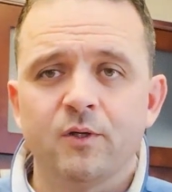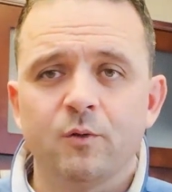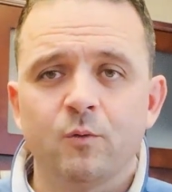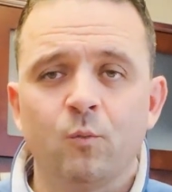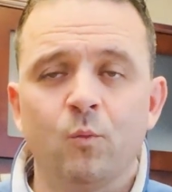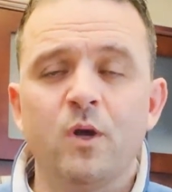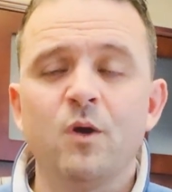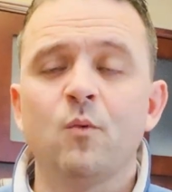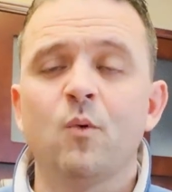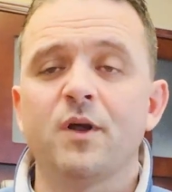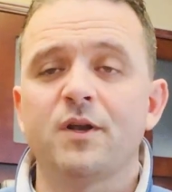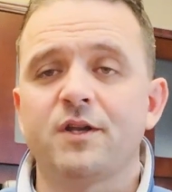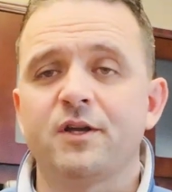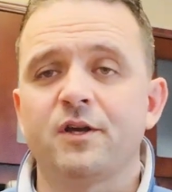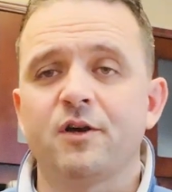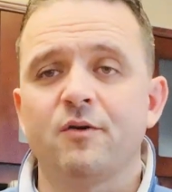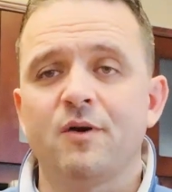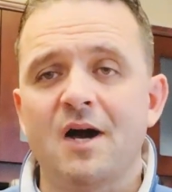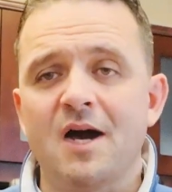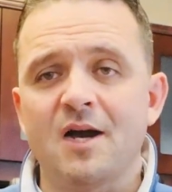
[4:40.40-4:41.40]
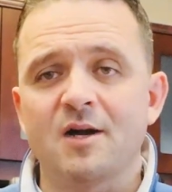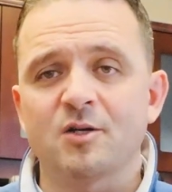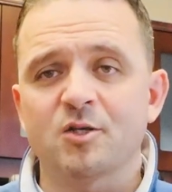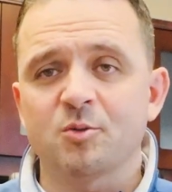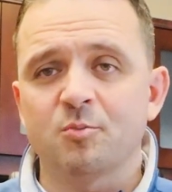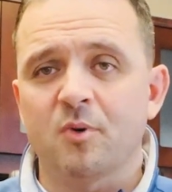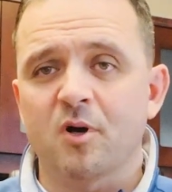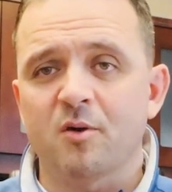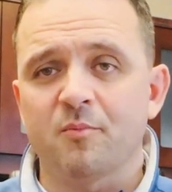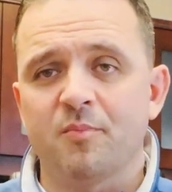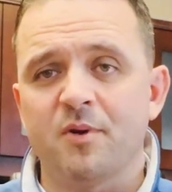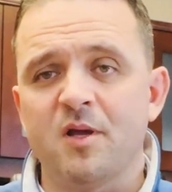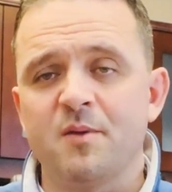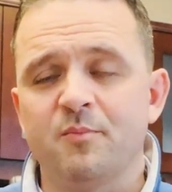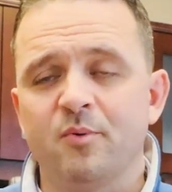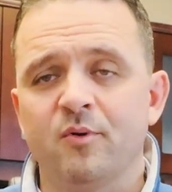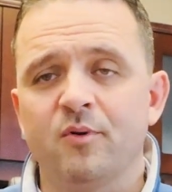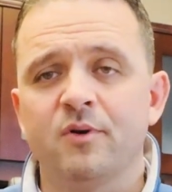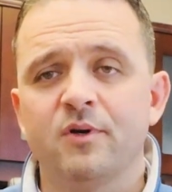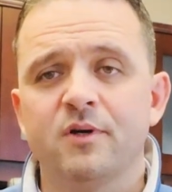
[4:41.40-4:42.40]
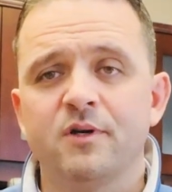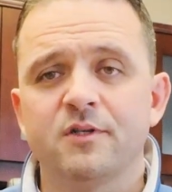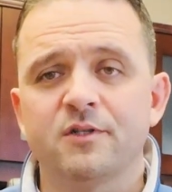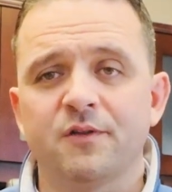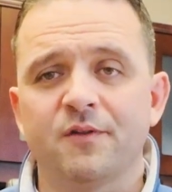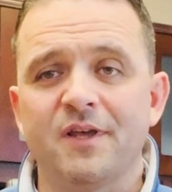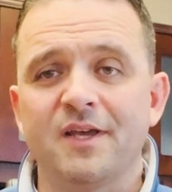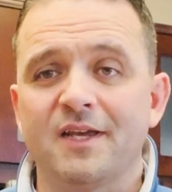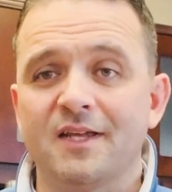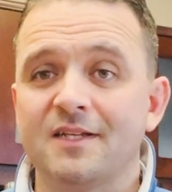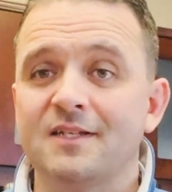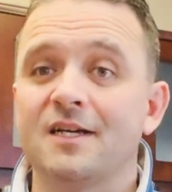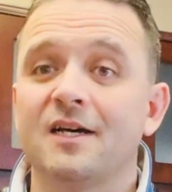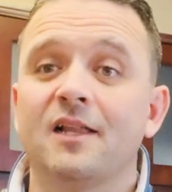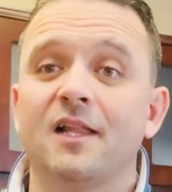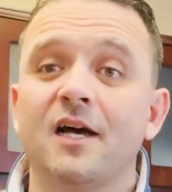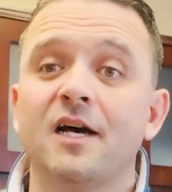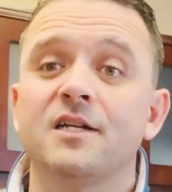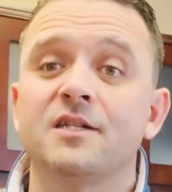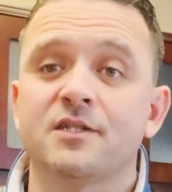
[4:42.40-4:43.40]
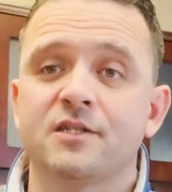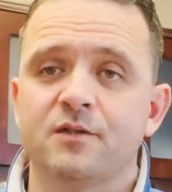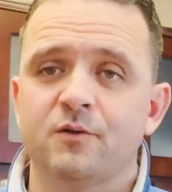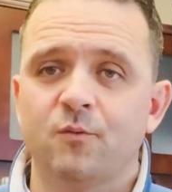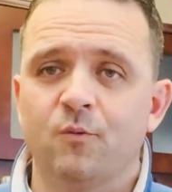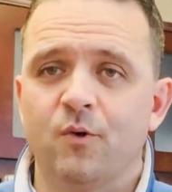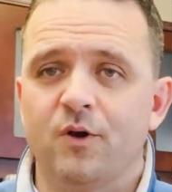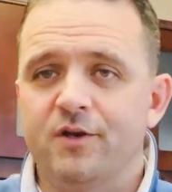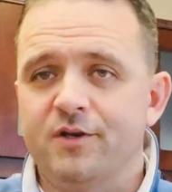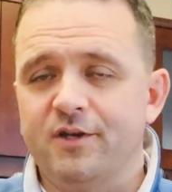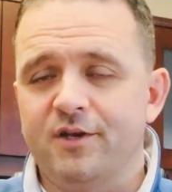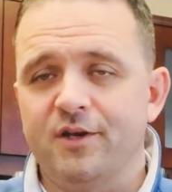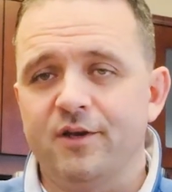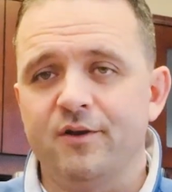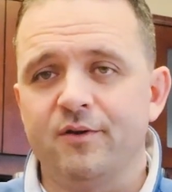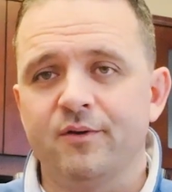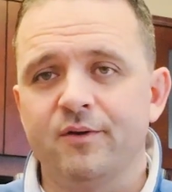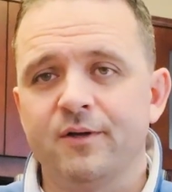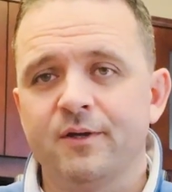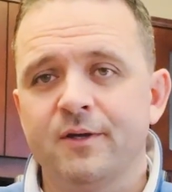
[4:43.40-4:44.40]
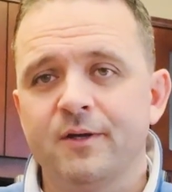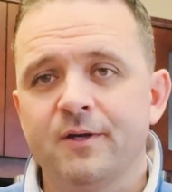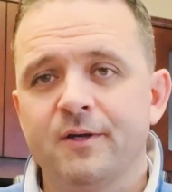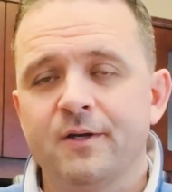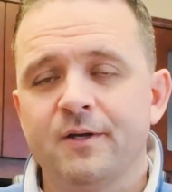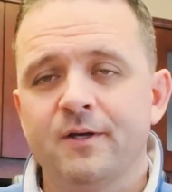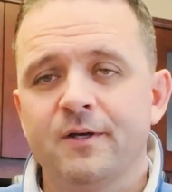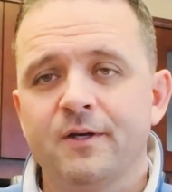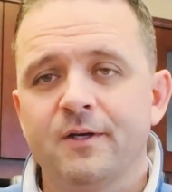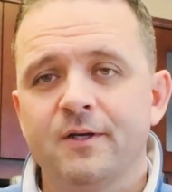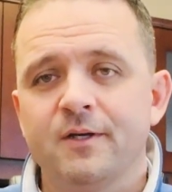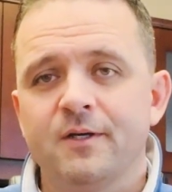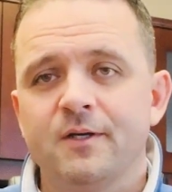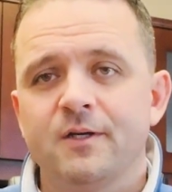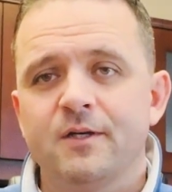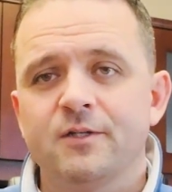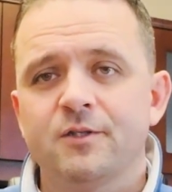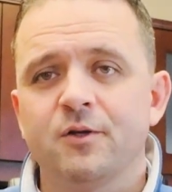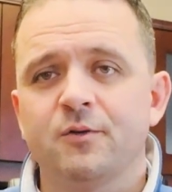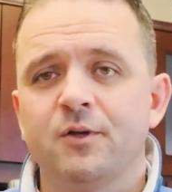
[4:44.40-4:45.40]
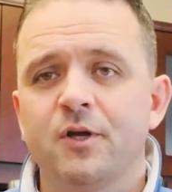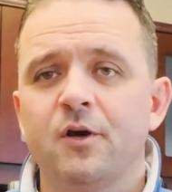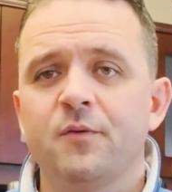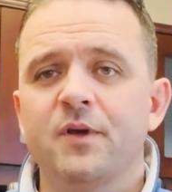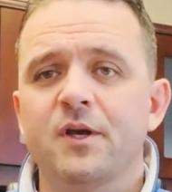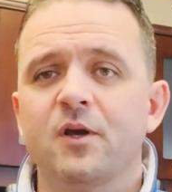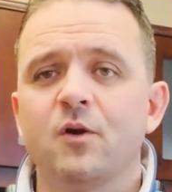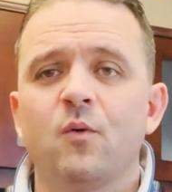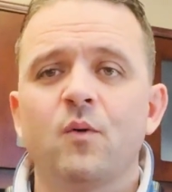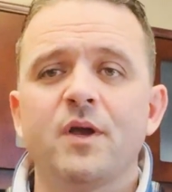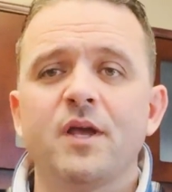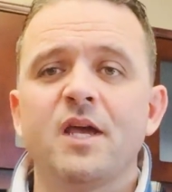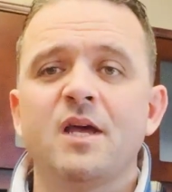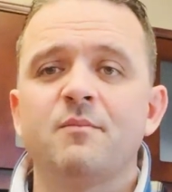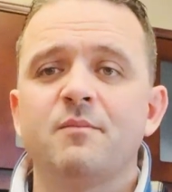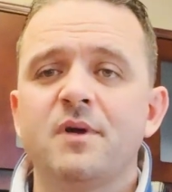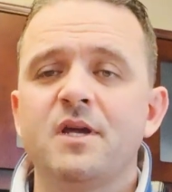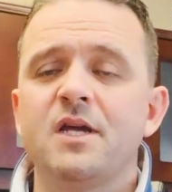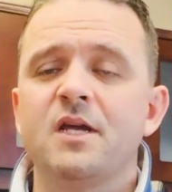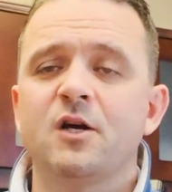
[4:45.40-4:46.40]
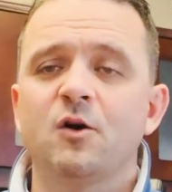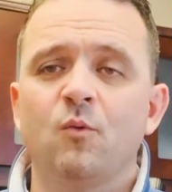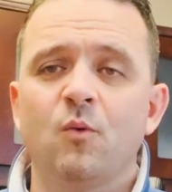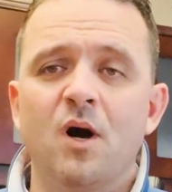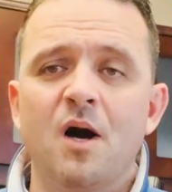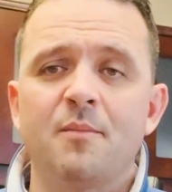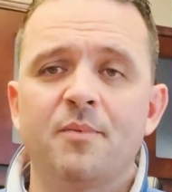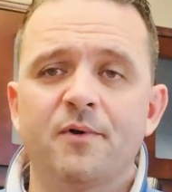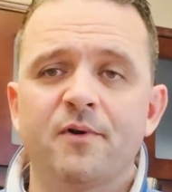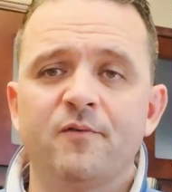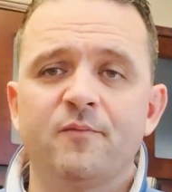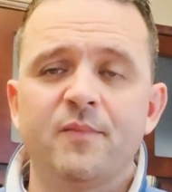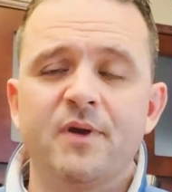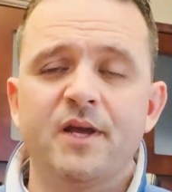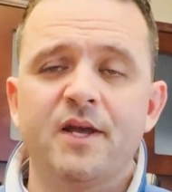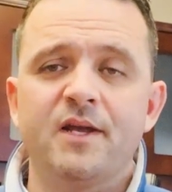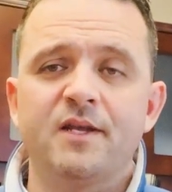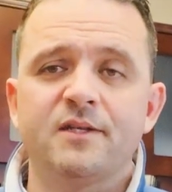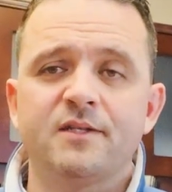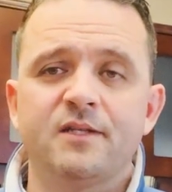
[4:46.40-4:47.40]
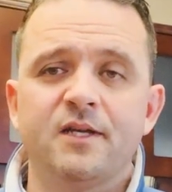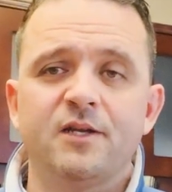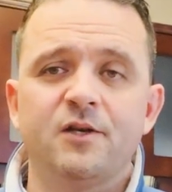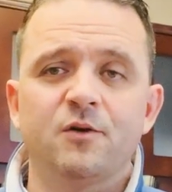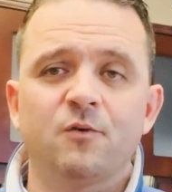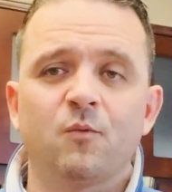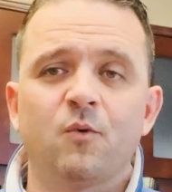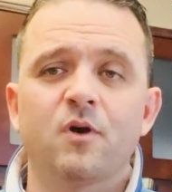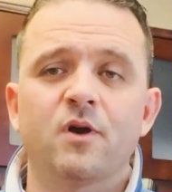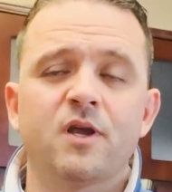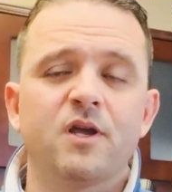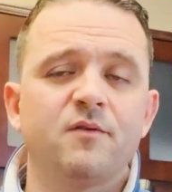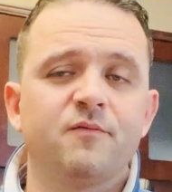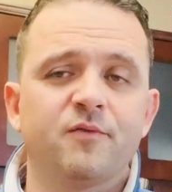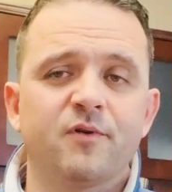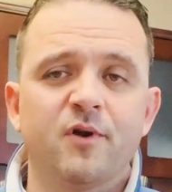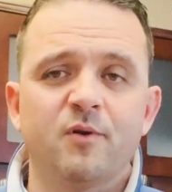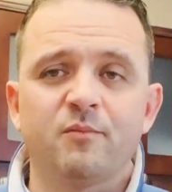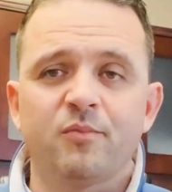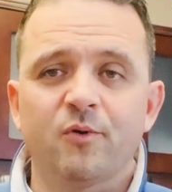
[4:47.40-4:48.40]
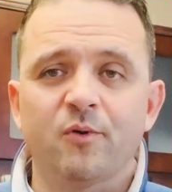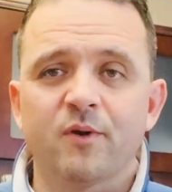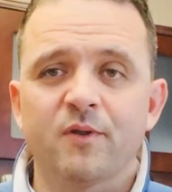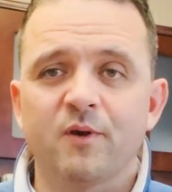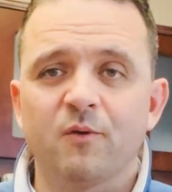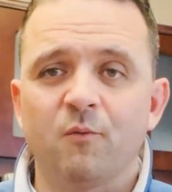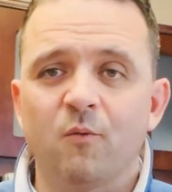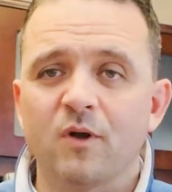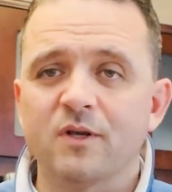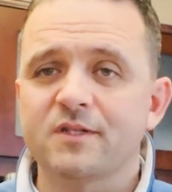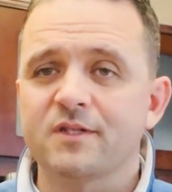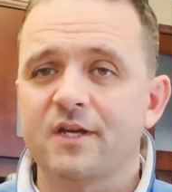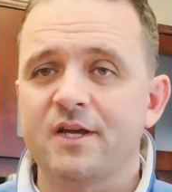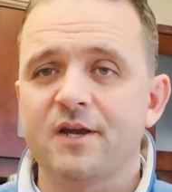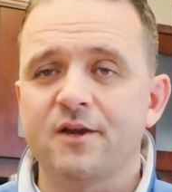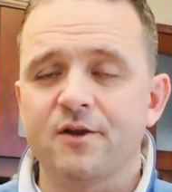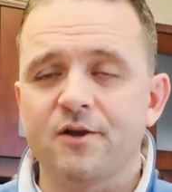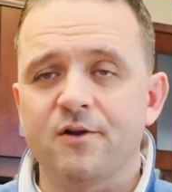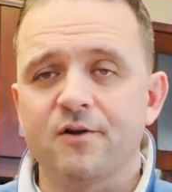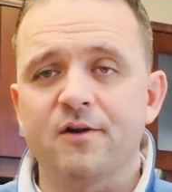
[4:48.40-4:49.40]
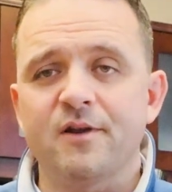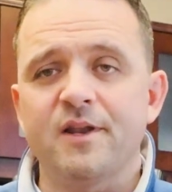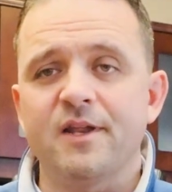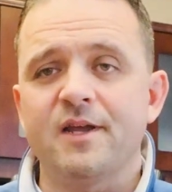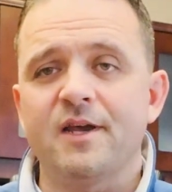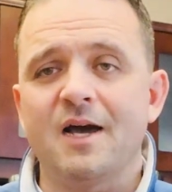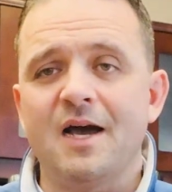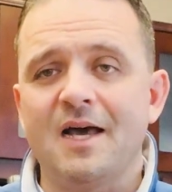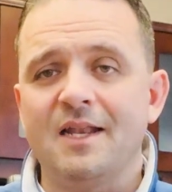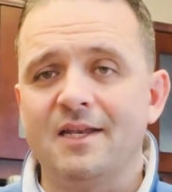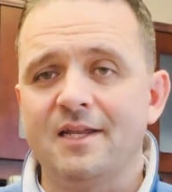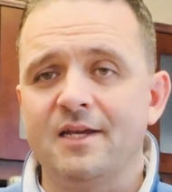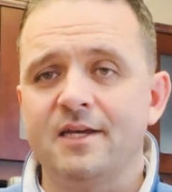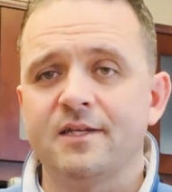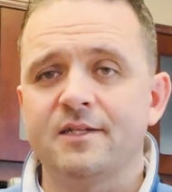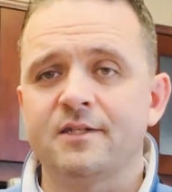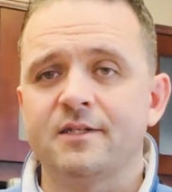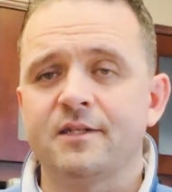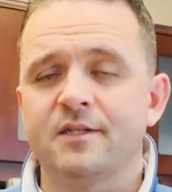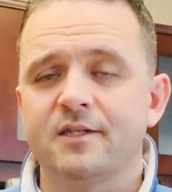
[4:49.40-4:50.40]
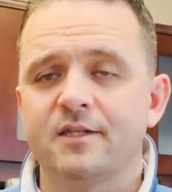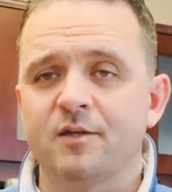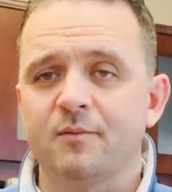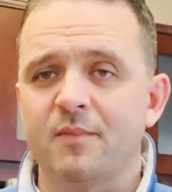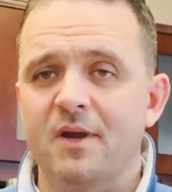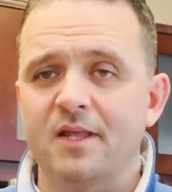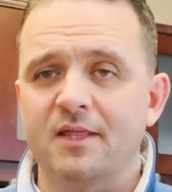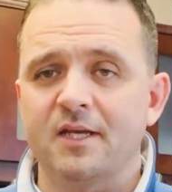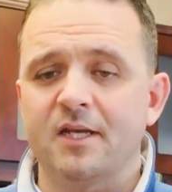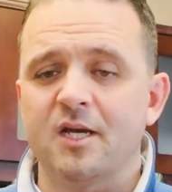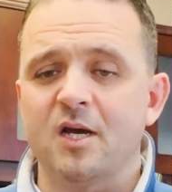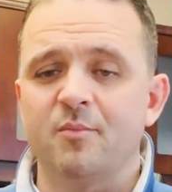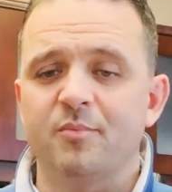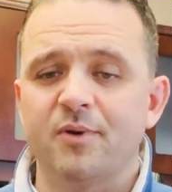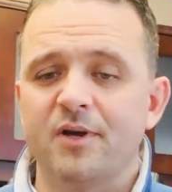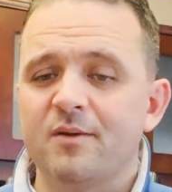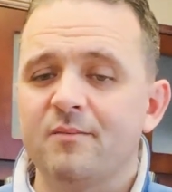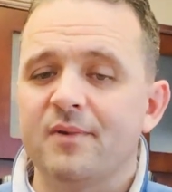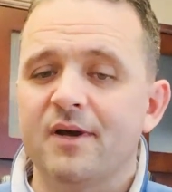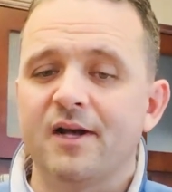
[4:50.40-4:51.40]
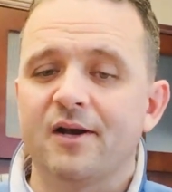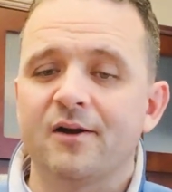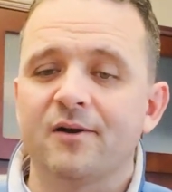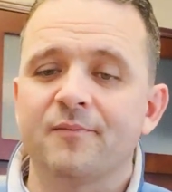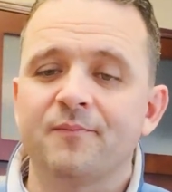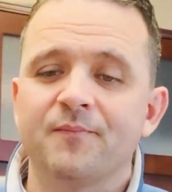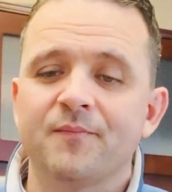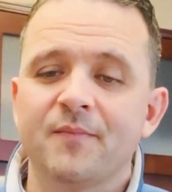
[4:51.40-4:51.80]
We want to go hire smart people so they can tell us what to do." So know that going in, being cooperative means that you're working for an employer that wants to hear your ideas to make the company better.